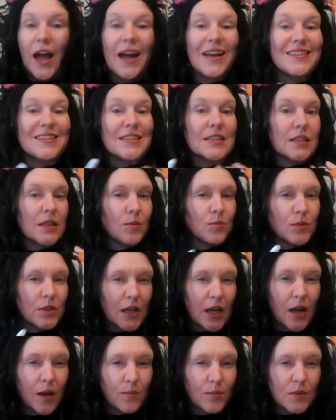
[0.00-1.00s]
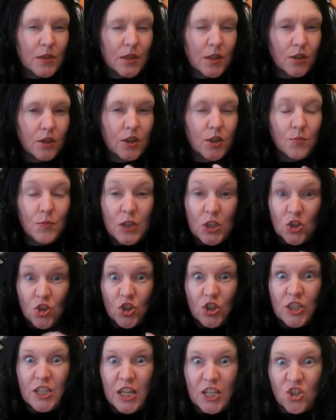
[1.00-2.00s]
And sometimes the mixture
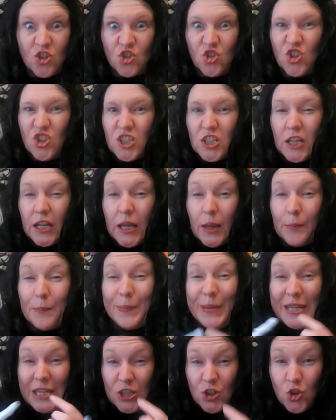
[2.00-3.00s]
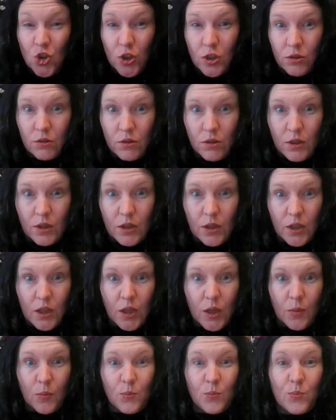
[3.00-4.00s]
tastes just like a peach.
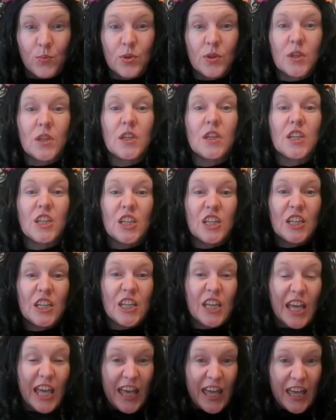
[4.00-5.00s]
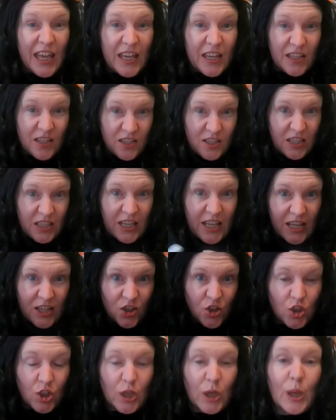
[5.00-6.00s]
P E A C
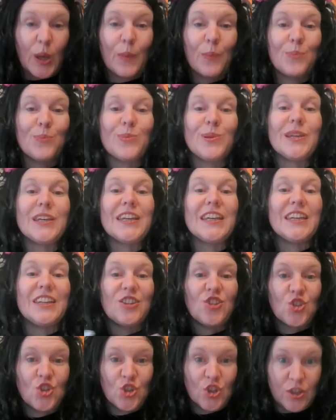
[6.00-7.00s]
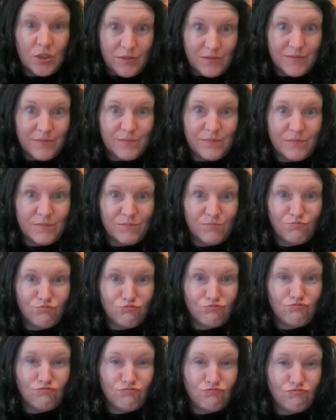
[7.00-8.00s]
H. Peach.
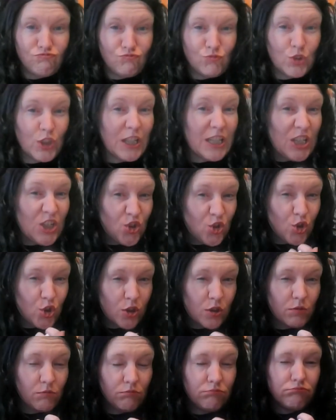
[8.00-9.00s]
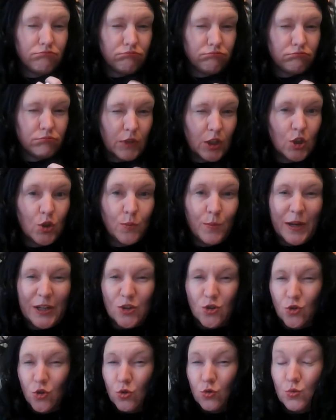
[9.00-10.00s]
Mmm, delicious. Mmm, can you
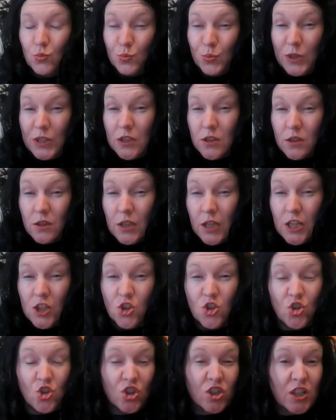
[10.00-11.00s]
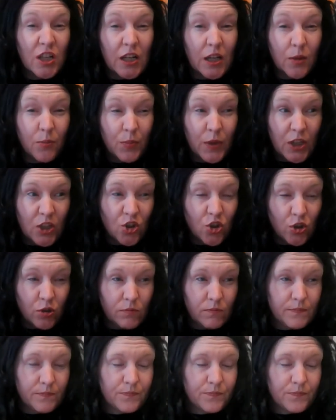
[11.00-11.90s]
imagine those beasts tasting just like a peach?